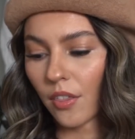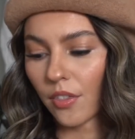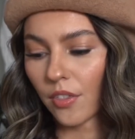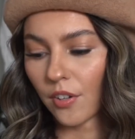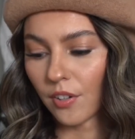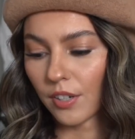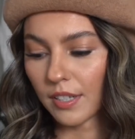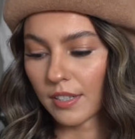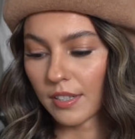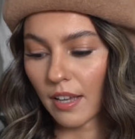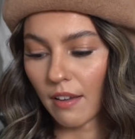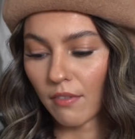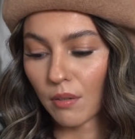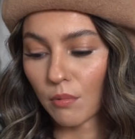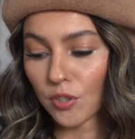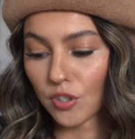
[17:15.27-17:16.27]

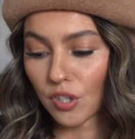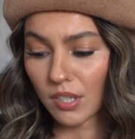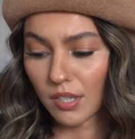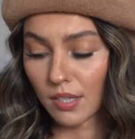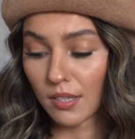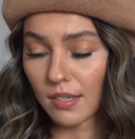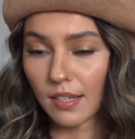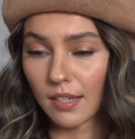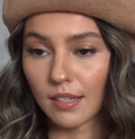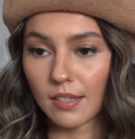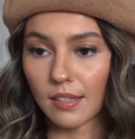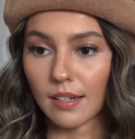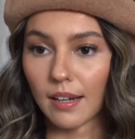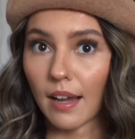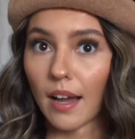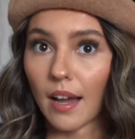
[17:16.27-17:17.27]
thirty-seven, which is a six
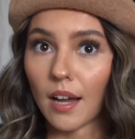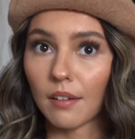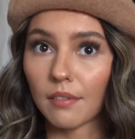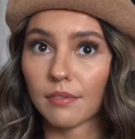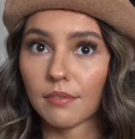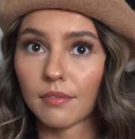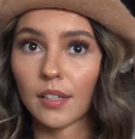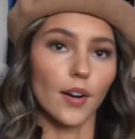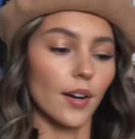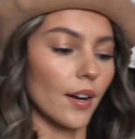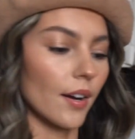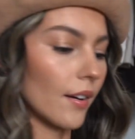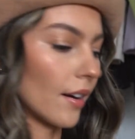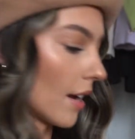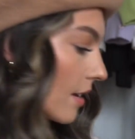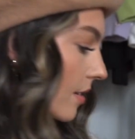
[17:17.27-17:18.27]
and a half.
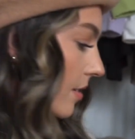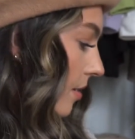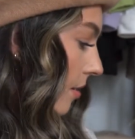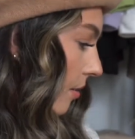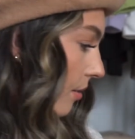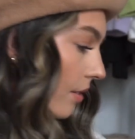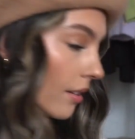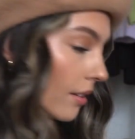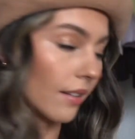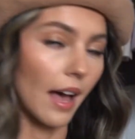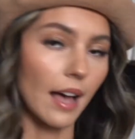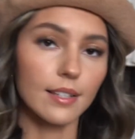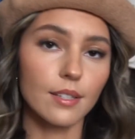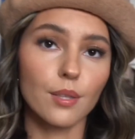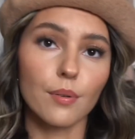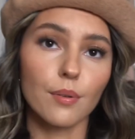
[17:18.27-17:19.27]
Alright, so the
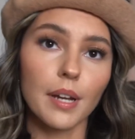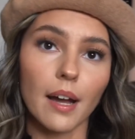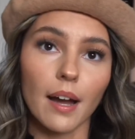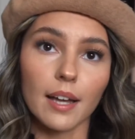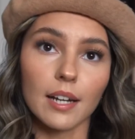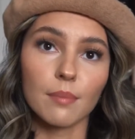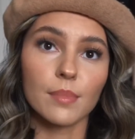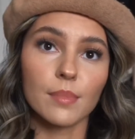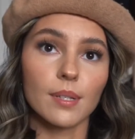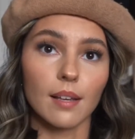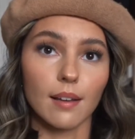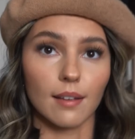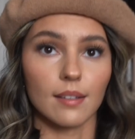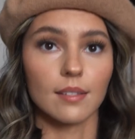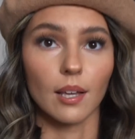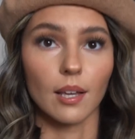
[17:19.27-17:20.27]
last three items, like
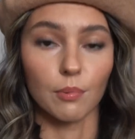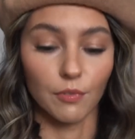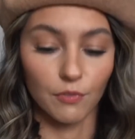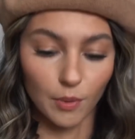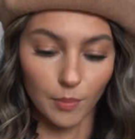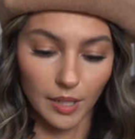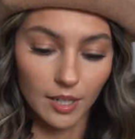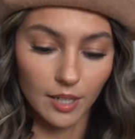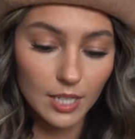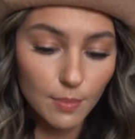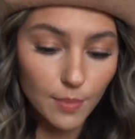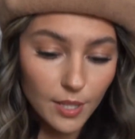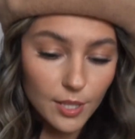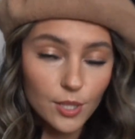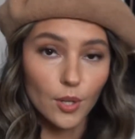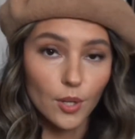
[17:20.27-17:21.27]
I said, were for my
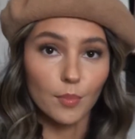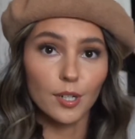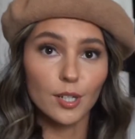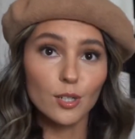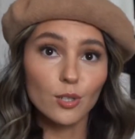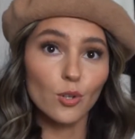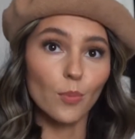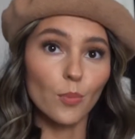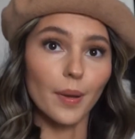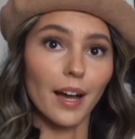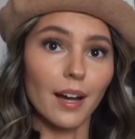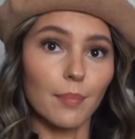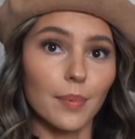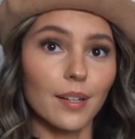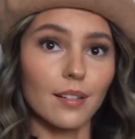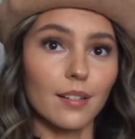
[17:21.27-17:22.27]
husband, so I'm going to scoot
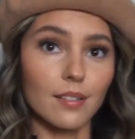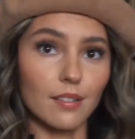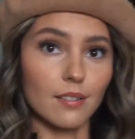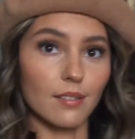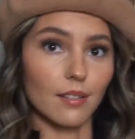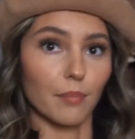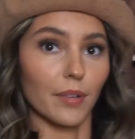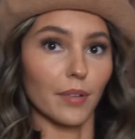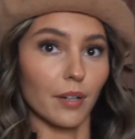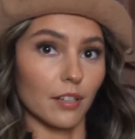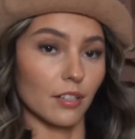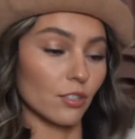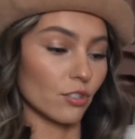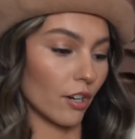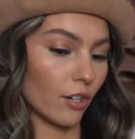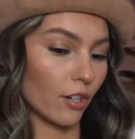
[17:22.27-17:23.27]
back because I'm going to
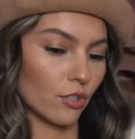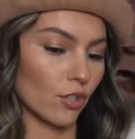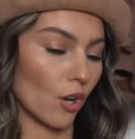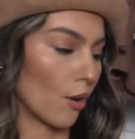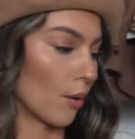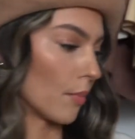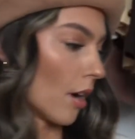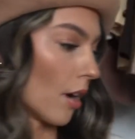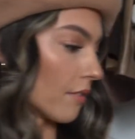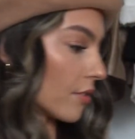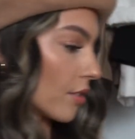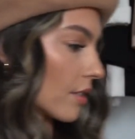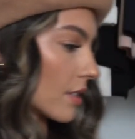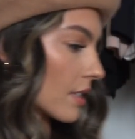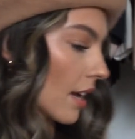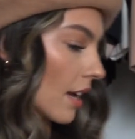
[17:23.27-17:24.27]
try to show him off to
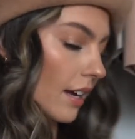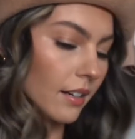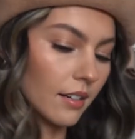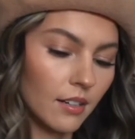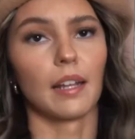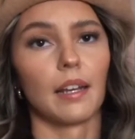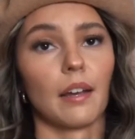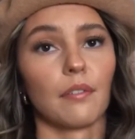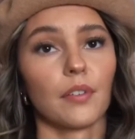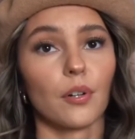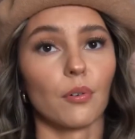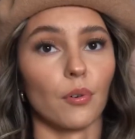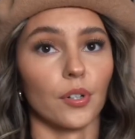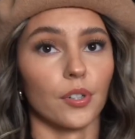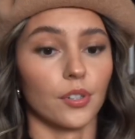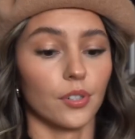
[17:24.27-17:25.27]
the side. I never
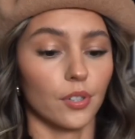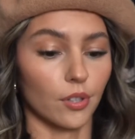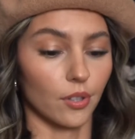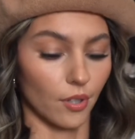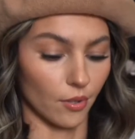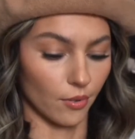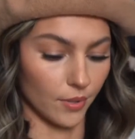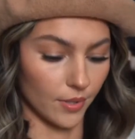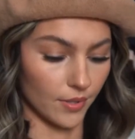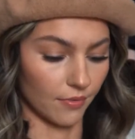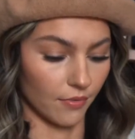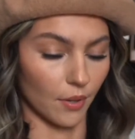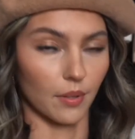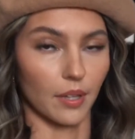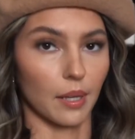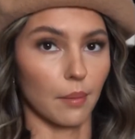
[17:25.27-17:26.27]
ordered clothes
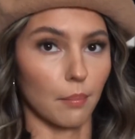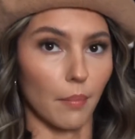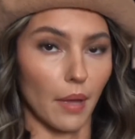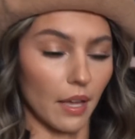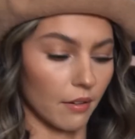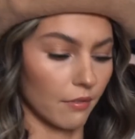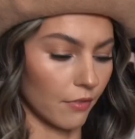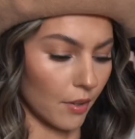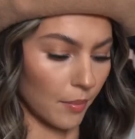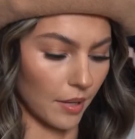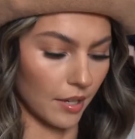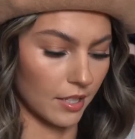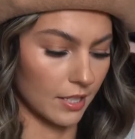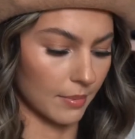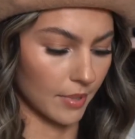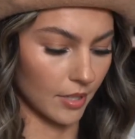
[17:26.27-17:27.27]
for, like, men for my
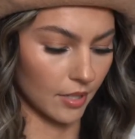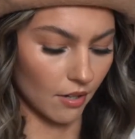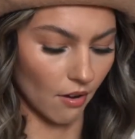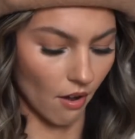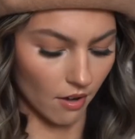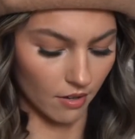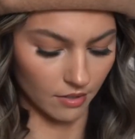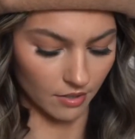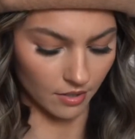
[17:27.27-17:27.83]
husband on